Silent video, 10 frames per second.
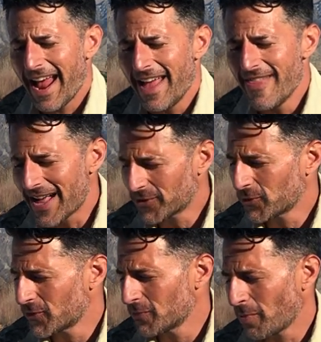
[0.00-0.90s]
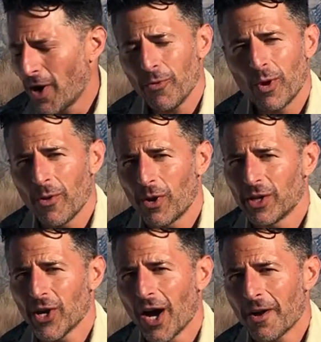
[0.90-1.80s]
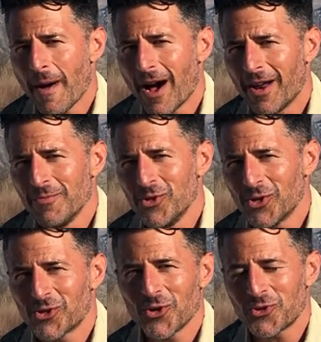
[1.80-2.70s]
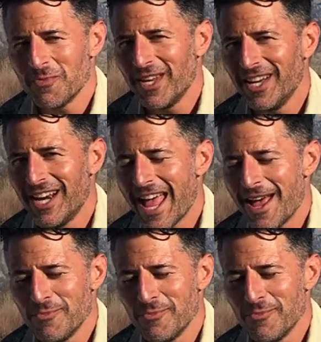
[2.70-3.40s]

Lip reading: And that's part of what I want to talk about. I'm using social media today.